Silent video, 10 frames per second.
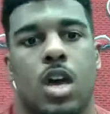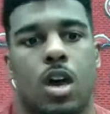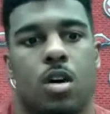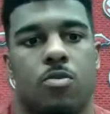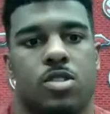
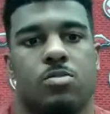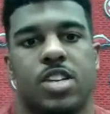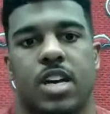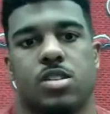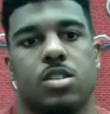for some
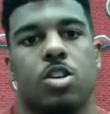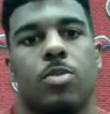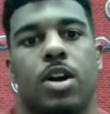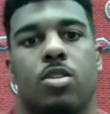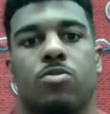Texans to go
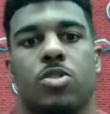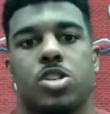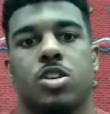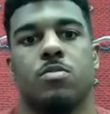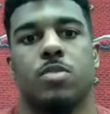back home for
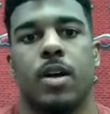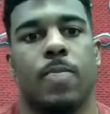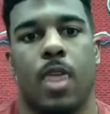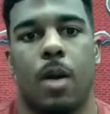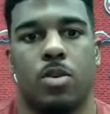sure.
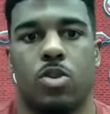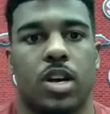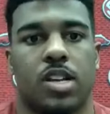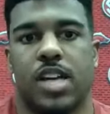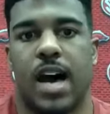But, I mean, we're
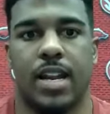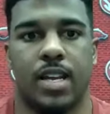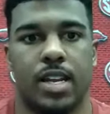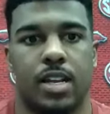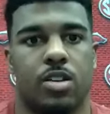
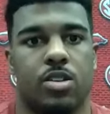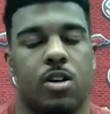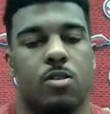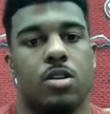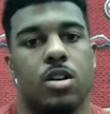excited. And, you
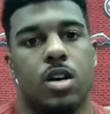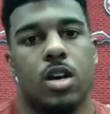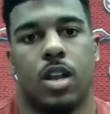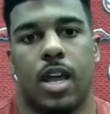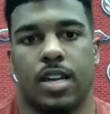know,
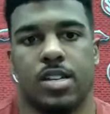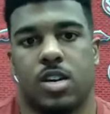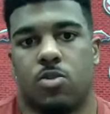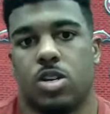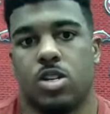like I
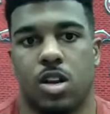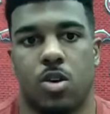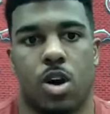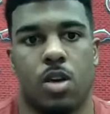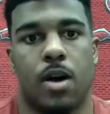said, we're just going
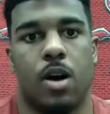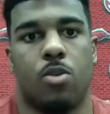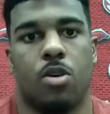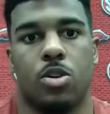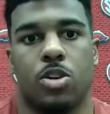to worry about
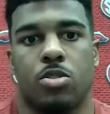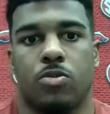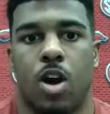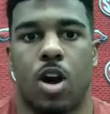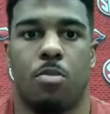what we're doing
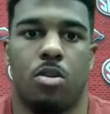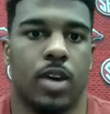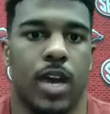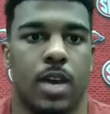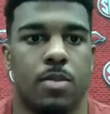for our bowl
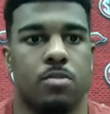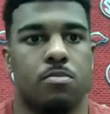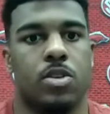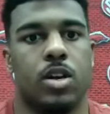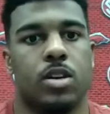game
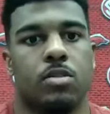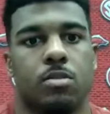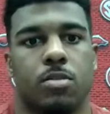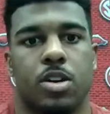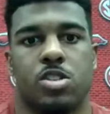and be ready,
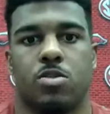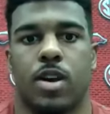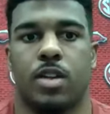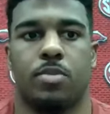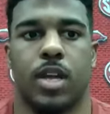make sure we're
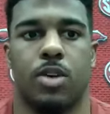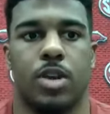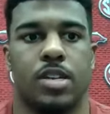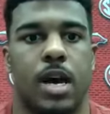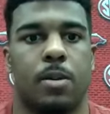ready to play when
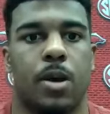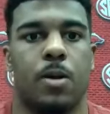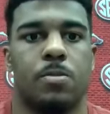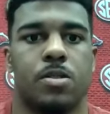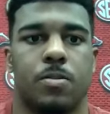that time comes.